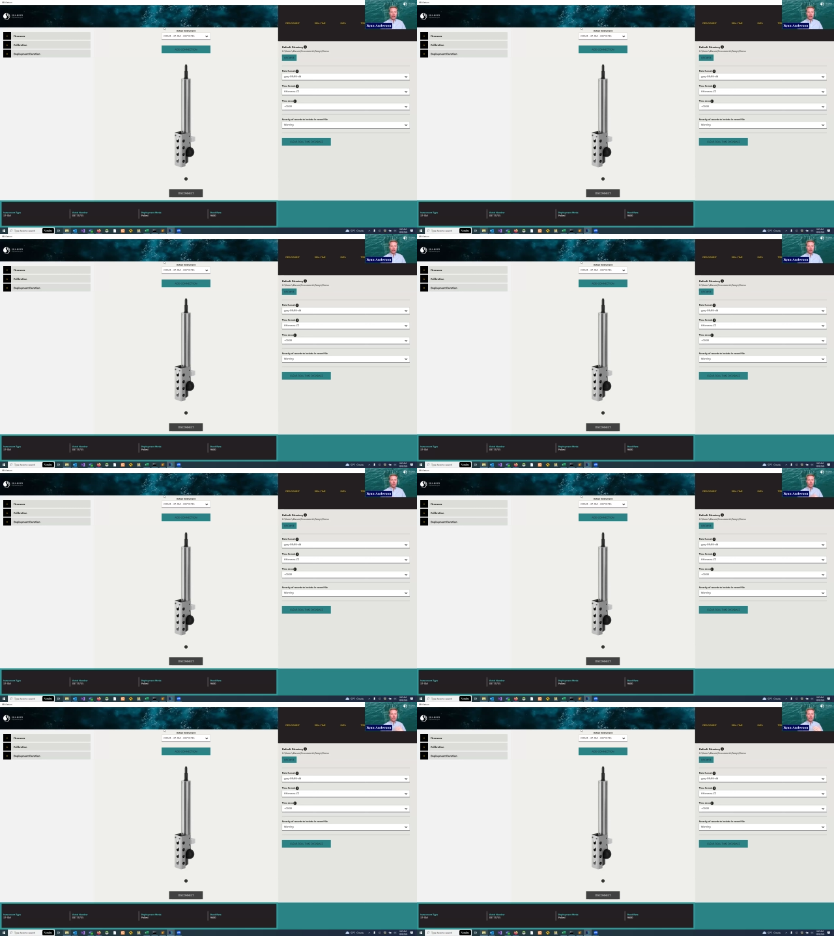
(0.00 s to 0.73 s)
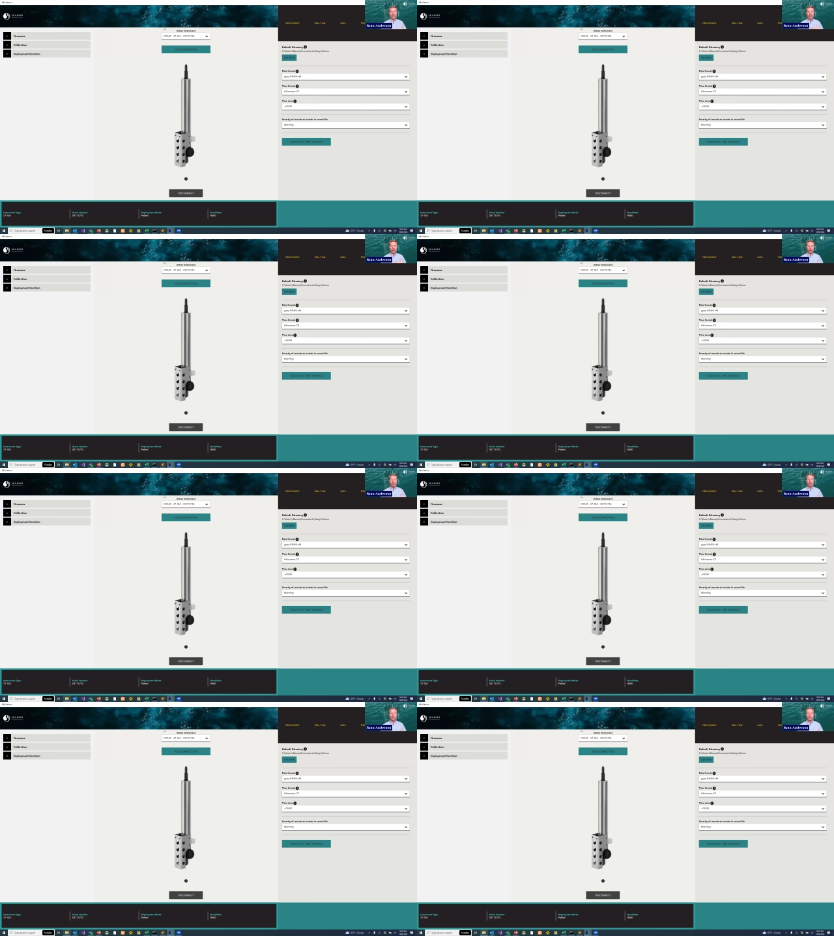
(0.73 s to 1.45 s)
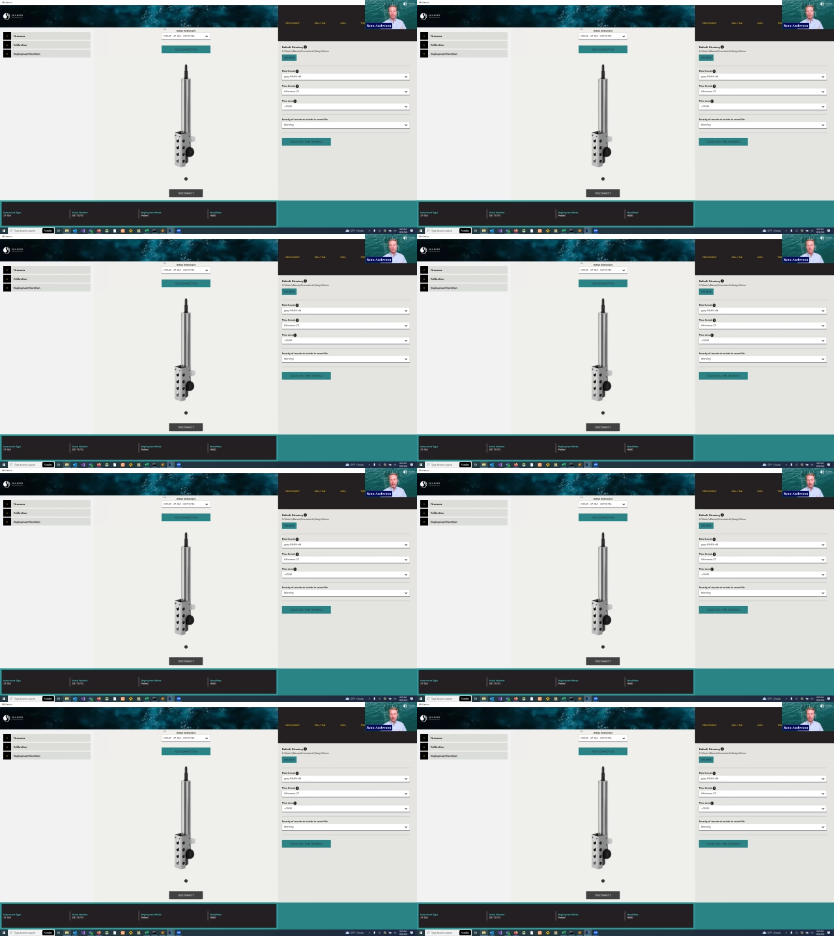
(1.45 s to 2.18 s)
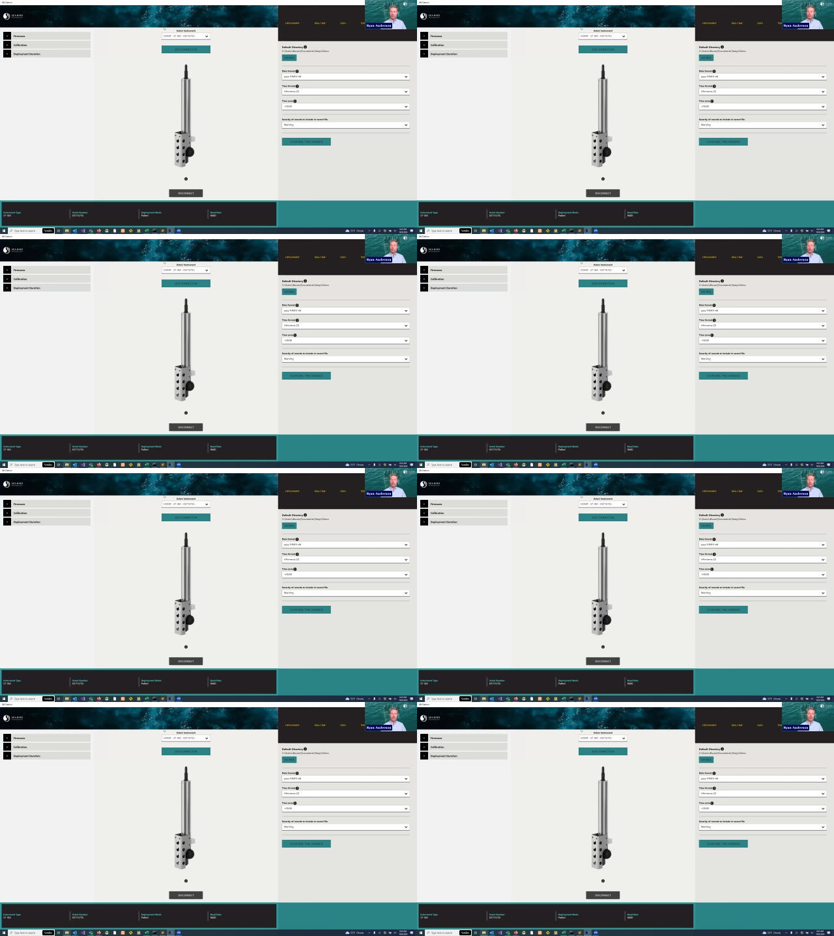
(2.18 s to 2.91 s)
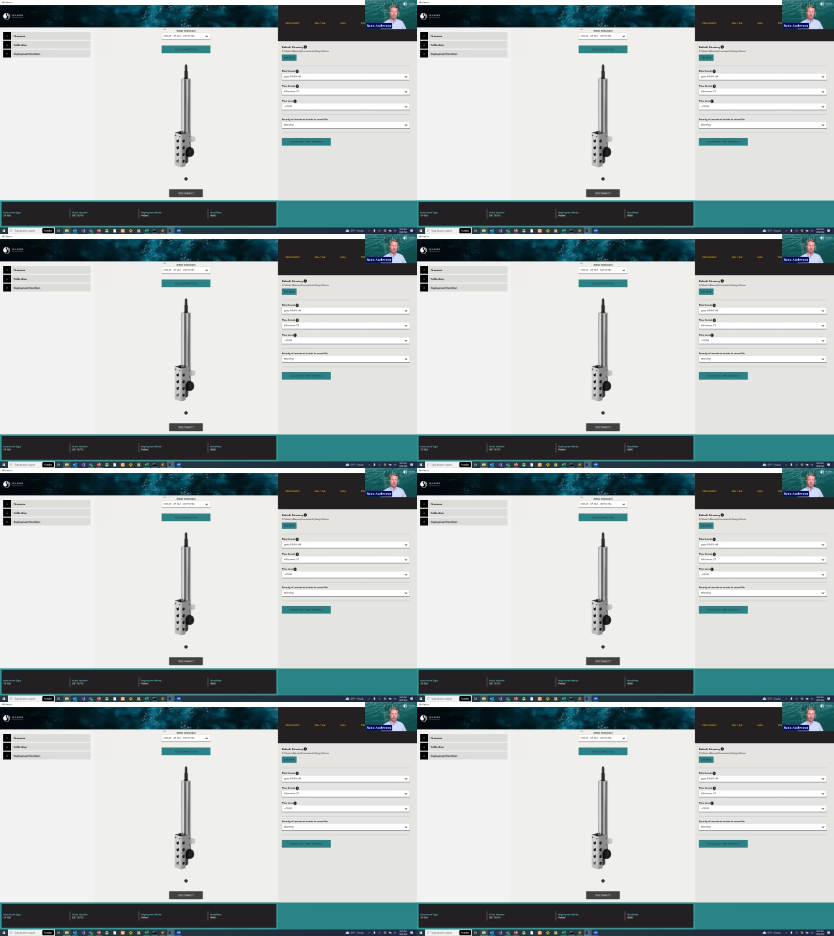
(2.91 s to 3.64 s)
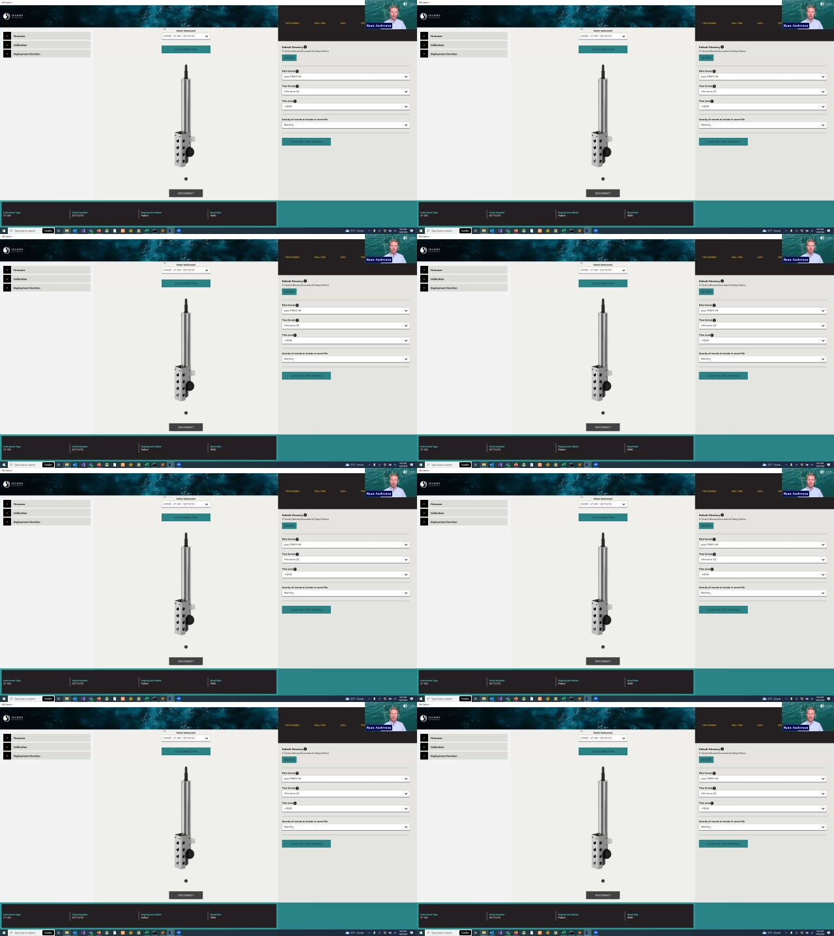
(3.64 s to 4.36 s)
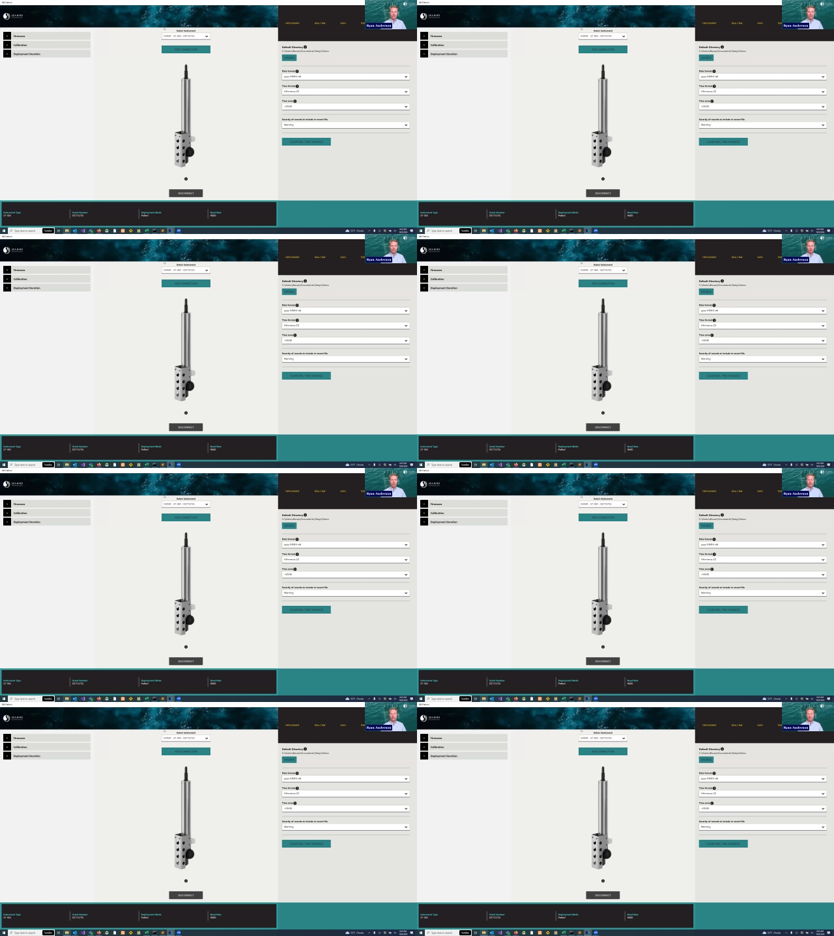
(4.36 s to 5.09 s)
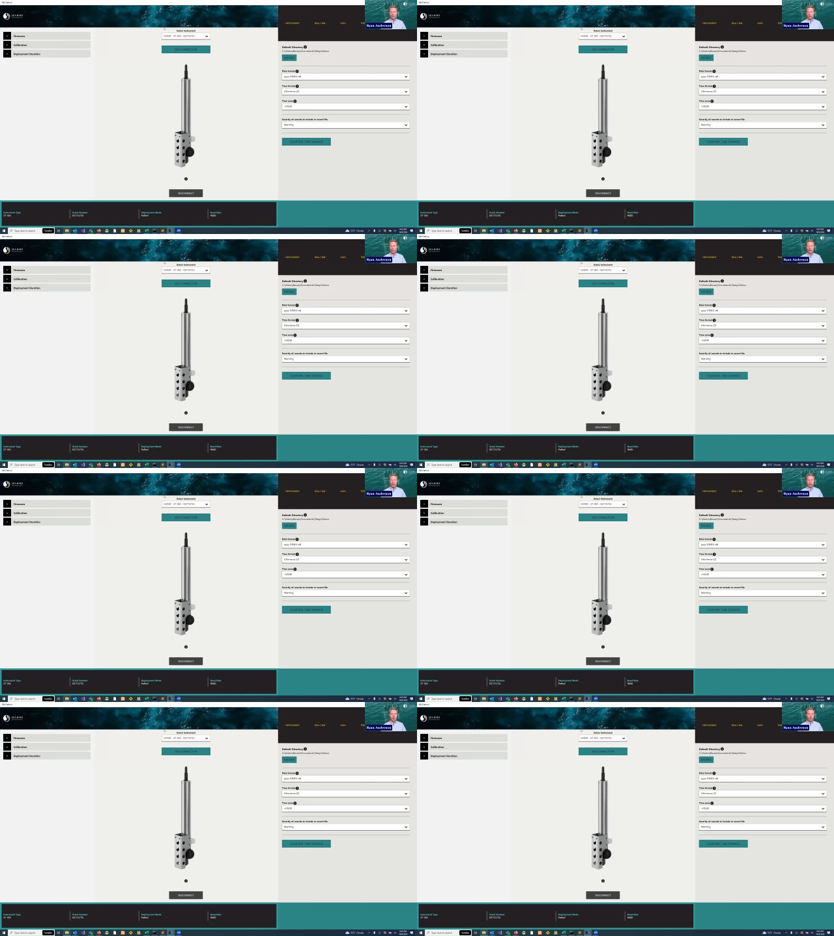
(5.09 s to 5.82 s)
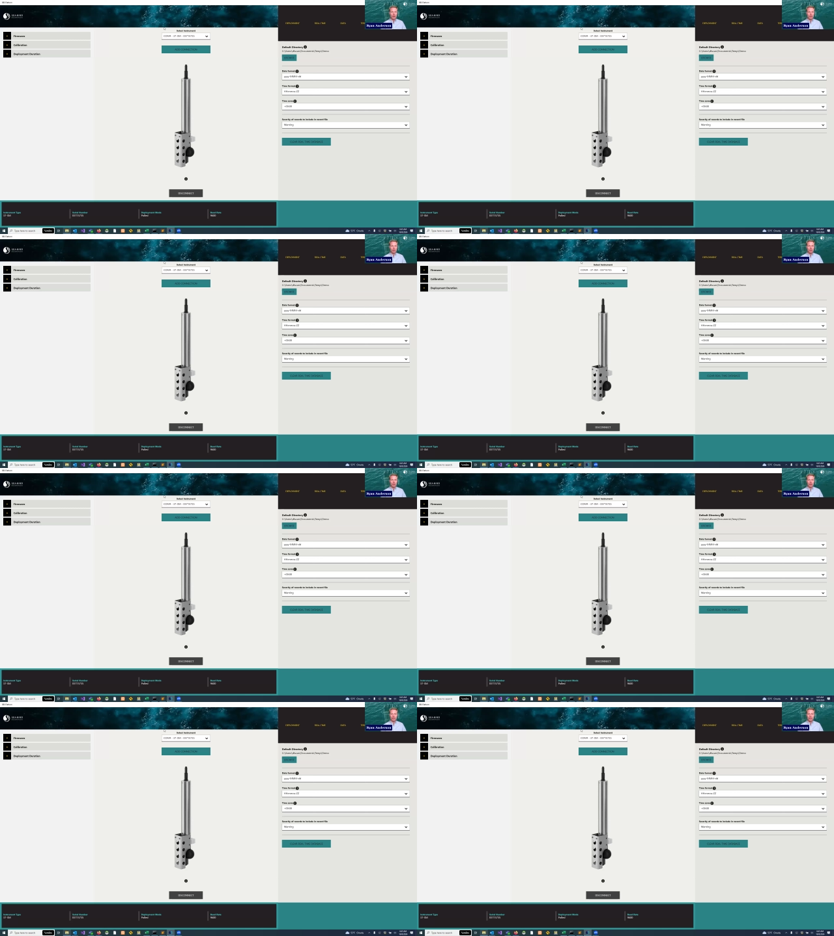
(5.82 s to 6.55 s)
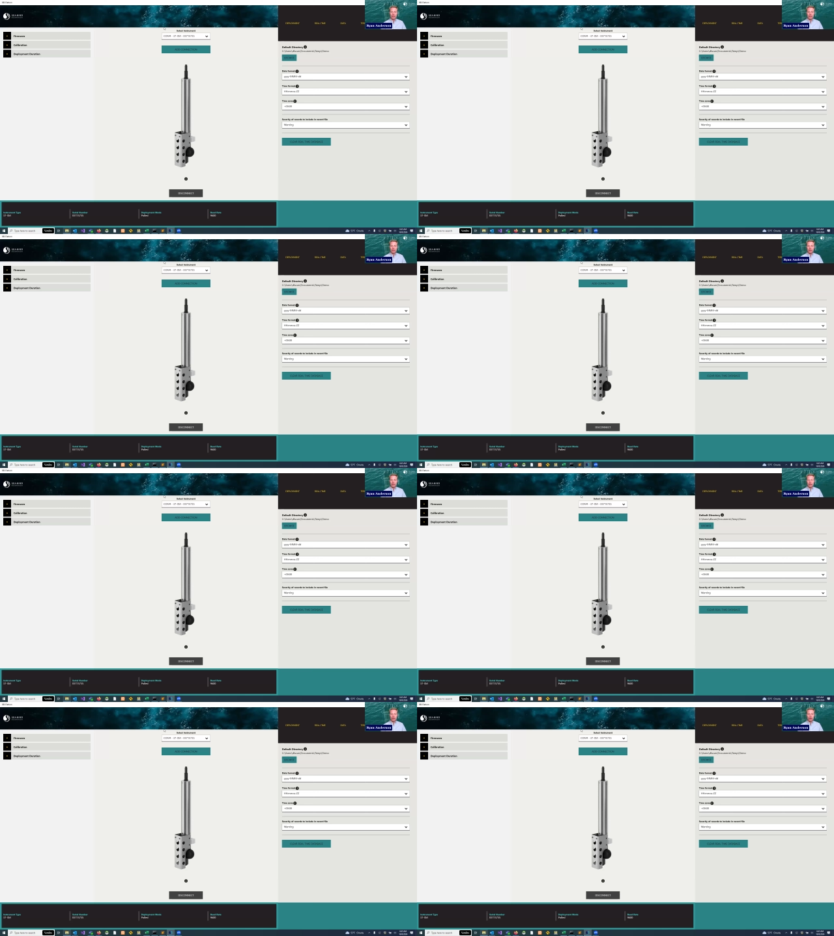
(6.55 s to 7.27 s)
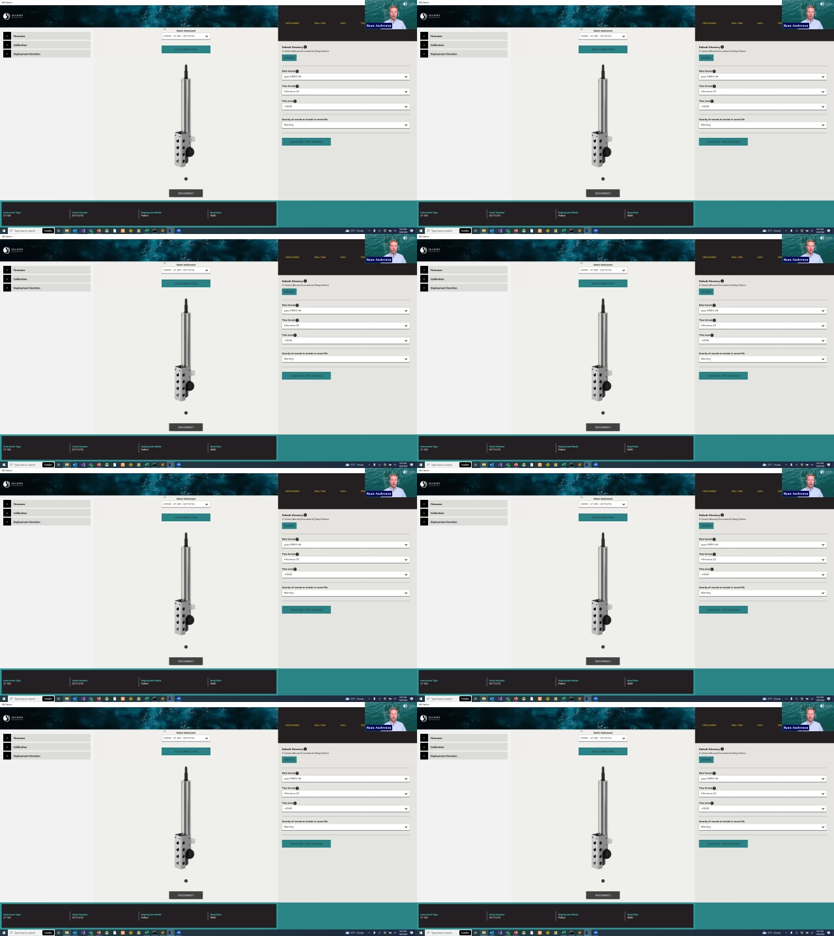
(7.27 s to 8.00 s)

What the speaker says: [unreadable: no face in view]